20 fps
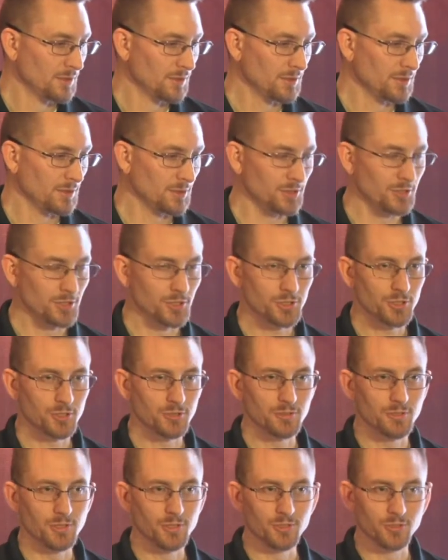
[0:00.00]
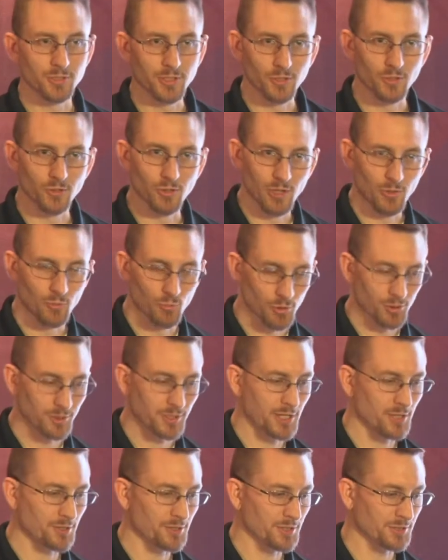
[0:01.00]
In addition, there's a word
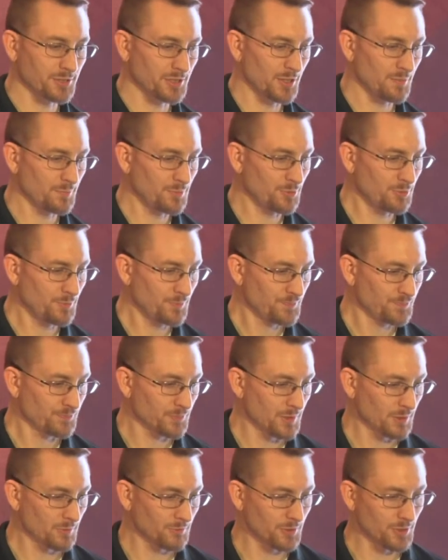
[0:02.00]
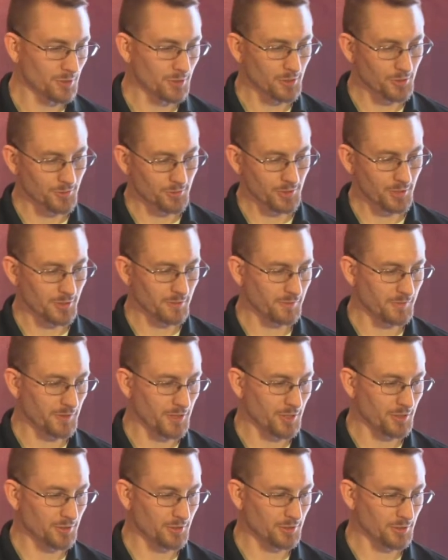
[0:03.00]
count example. We're going to create a
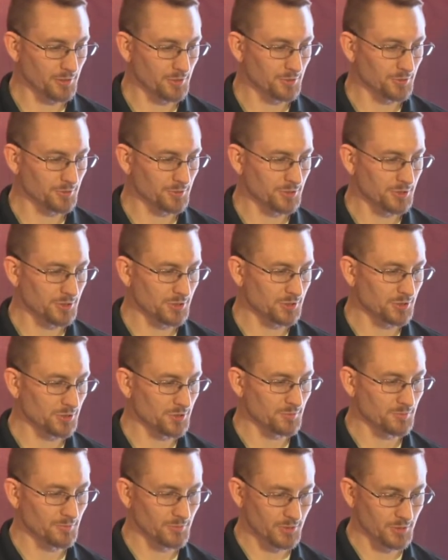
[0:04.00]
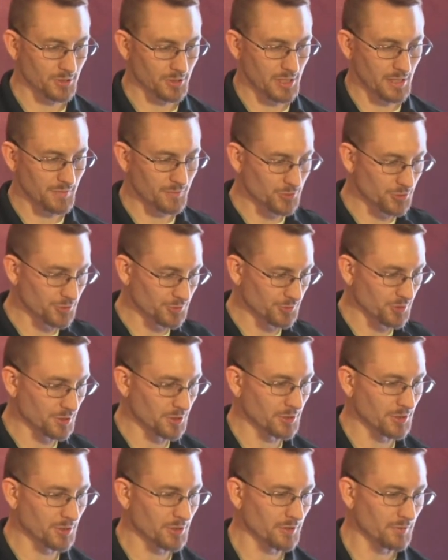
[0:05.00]
file on the local system. It's going to have a
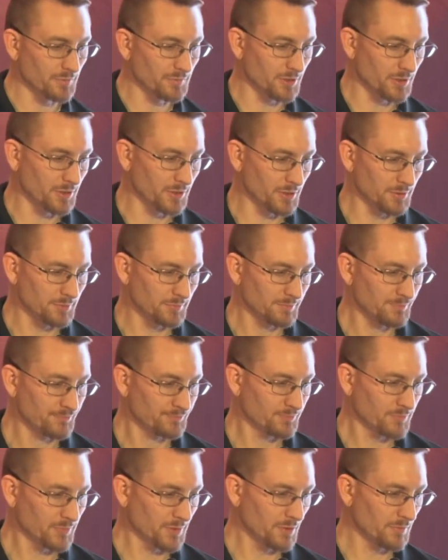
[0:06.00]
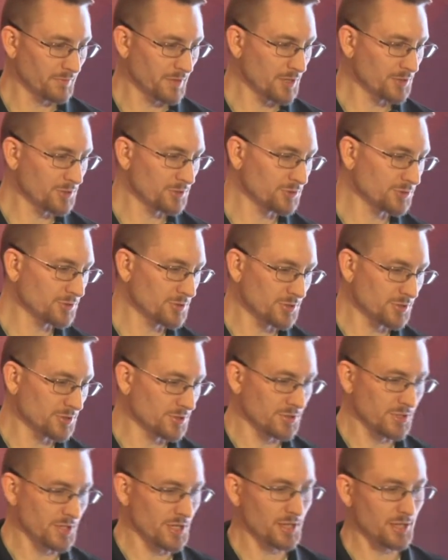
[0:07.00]
string of values. This
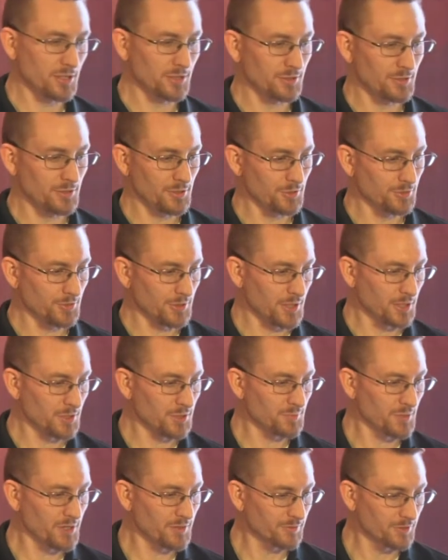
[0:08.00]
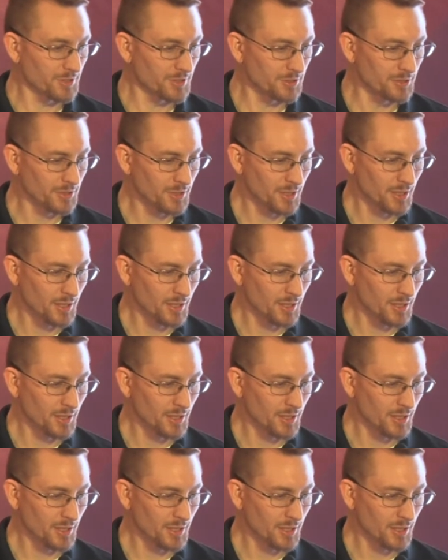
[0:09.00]
is the end, the only end, my friend.